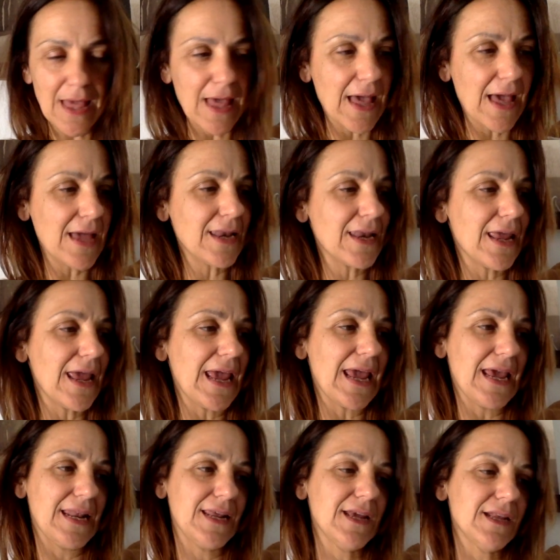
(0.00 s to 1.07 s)
and
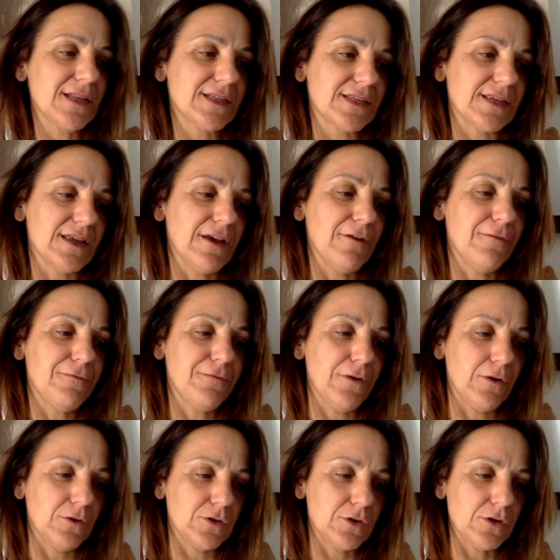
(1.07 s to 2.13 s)
edit a
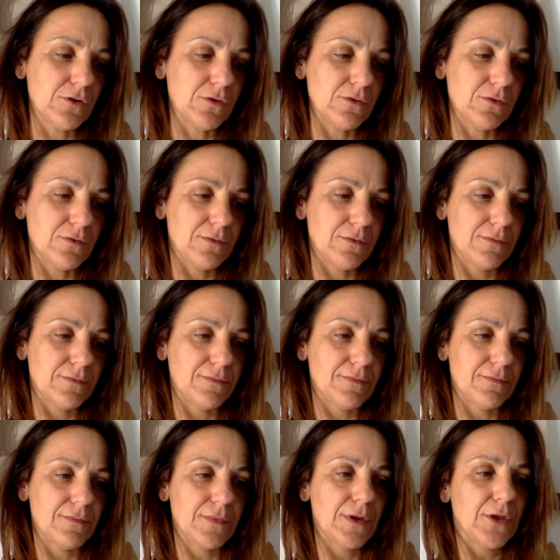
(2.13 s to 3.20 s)
photo.
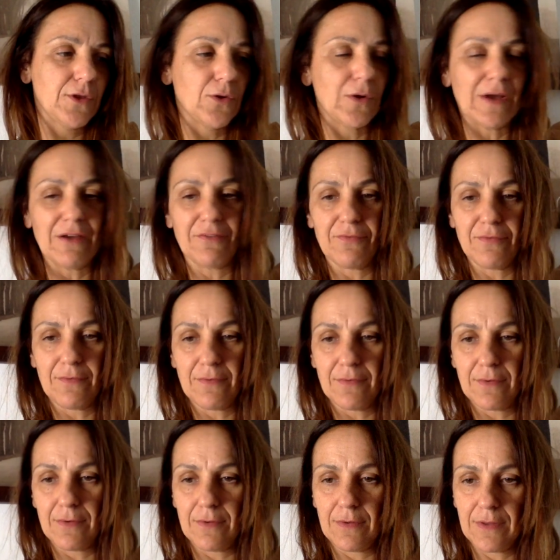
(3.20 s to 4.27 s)
You have,
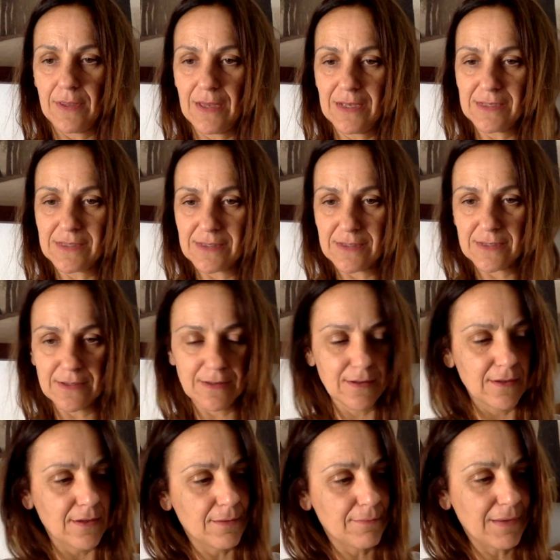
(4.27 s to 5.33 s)
yes,
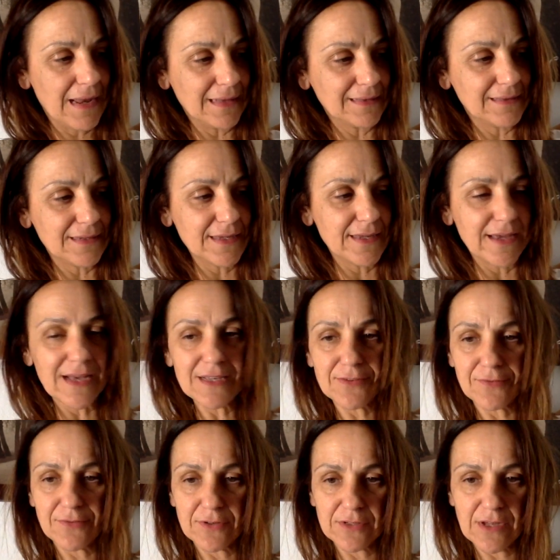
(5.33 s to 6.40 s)

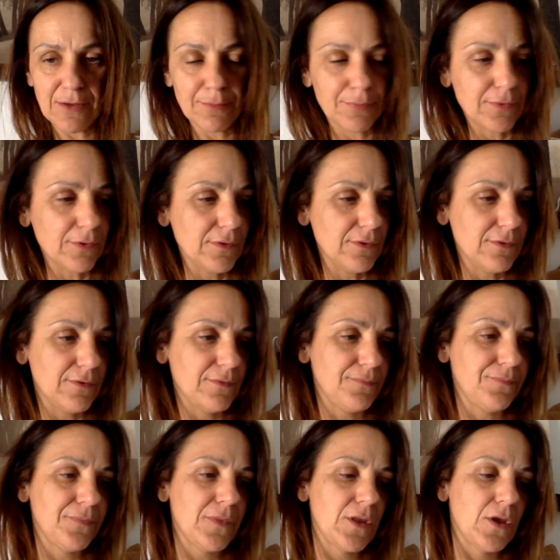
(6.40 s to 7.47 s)
plantillas, for example,
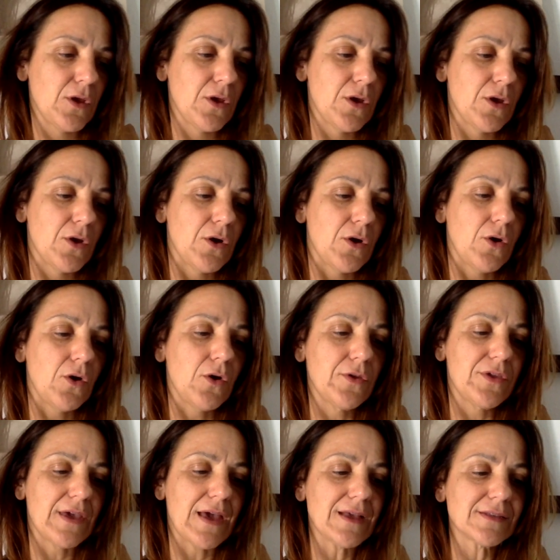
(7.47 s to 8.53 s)
or
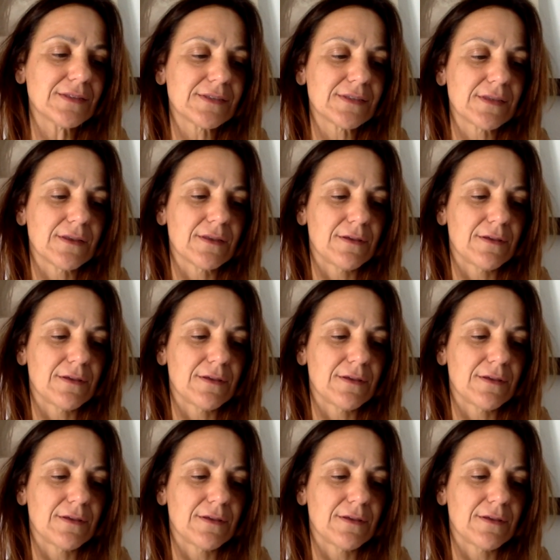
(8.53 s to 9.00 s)
just